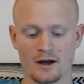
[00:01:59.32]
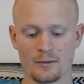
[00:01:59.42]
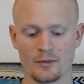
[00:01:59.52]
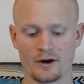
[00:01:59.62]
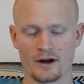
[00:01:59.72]

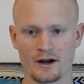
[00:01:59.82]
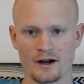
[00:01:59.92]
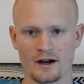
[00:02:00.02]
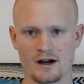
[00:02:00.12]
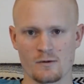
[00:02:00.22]
but
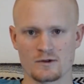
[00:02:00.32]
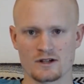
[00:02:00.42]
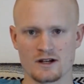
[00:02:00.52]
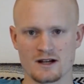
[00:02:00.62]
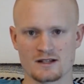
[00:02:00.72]
I want
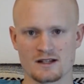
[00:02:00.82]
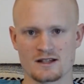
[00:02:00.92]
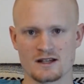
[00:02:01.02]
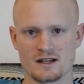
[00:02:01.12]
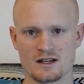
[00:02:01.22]
you guys to
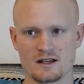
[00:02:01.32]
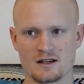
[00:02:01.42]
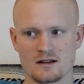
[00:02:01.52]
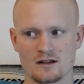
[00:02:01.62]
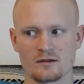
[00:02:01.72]
see
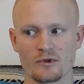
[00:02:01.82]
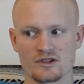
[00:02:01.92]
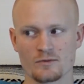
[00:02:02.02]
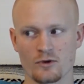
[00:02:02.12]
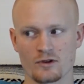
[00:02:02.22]
the most
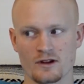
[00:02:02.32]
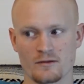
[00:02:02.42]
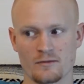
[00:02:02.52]
important